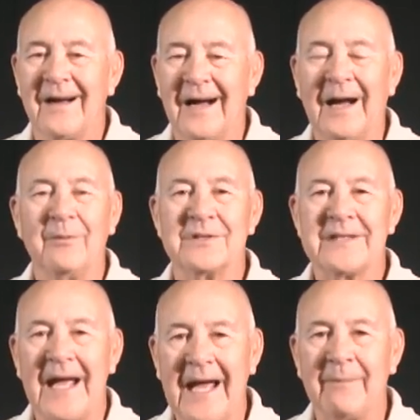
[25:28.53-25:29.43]
I
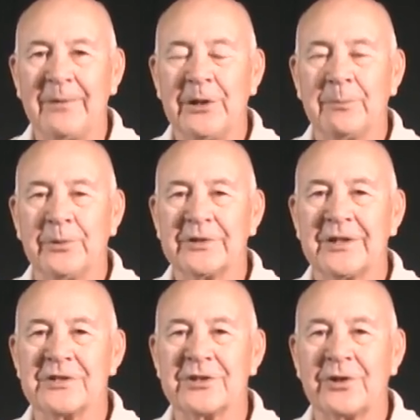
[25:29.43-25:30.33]
was happy to put
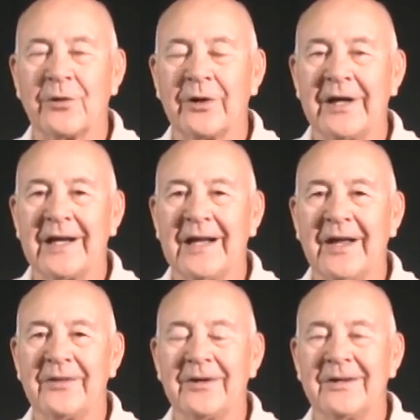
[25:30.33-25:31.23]
this story
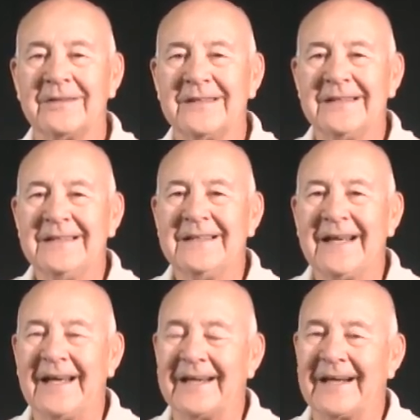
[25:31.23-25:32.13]
together,
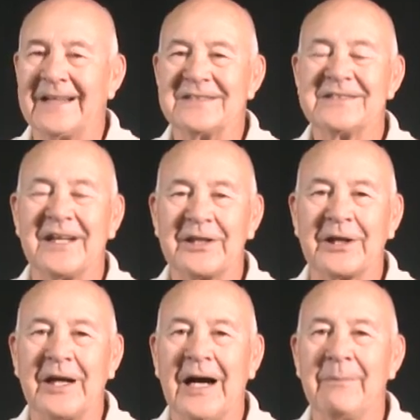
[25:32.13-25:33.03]
and I sent
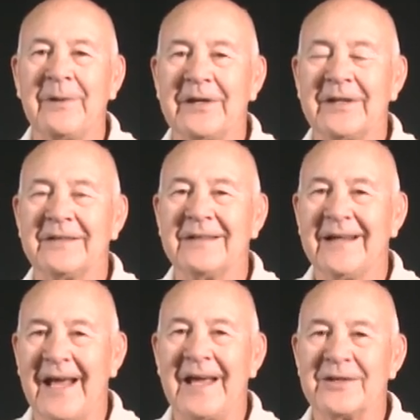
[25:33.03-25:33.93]
a copy to
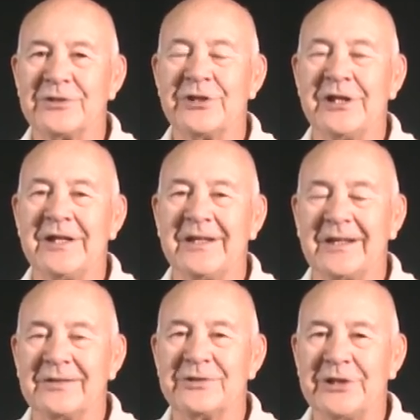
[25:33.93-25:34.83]
Aunt Jean,
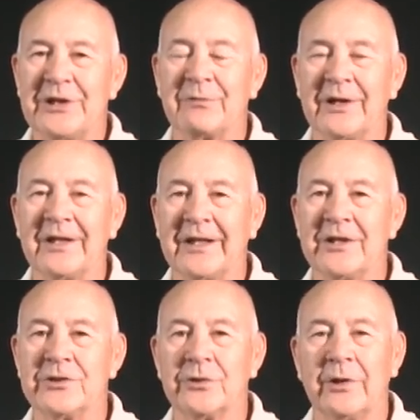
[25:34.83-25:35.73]
and she really
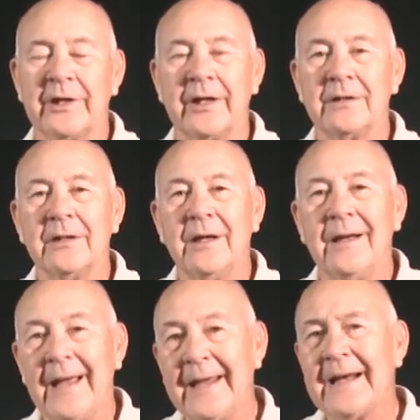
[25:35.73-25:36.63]
enjoyed it.
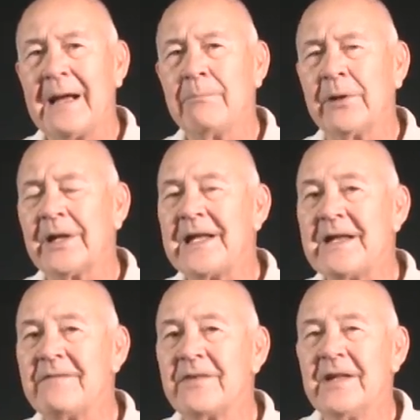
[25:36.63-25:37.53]
And I
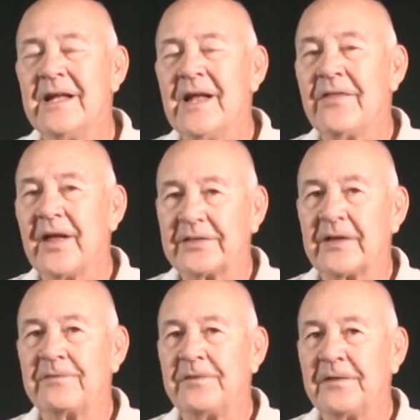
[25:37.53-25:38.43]
believe that
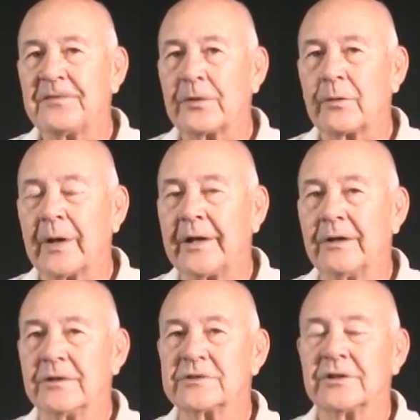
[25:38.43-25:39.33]
the fifth
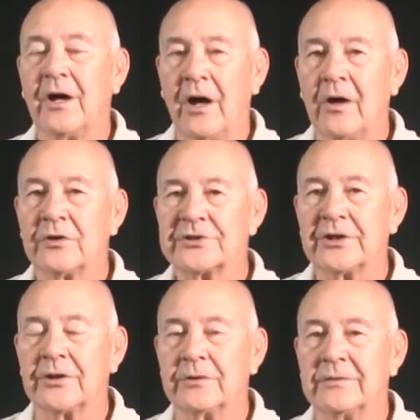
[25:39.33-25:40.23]
graders
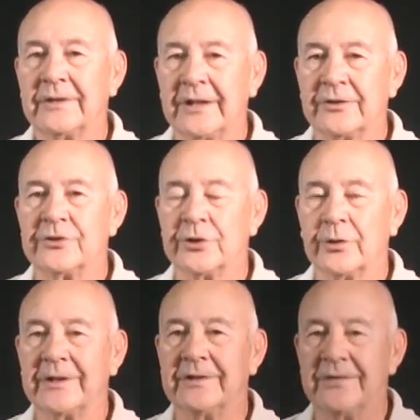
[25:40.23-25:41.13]
also
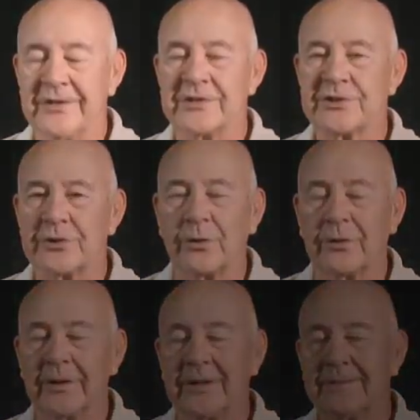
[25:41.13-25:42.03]
enjoyed the
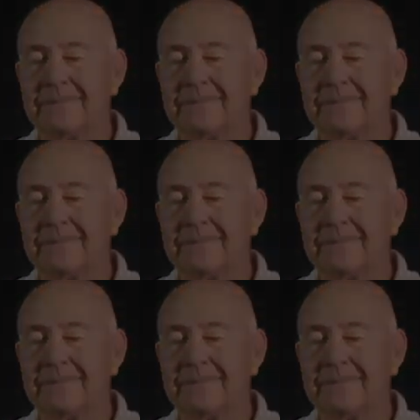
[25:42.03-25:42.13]
story.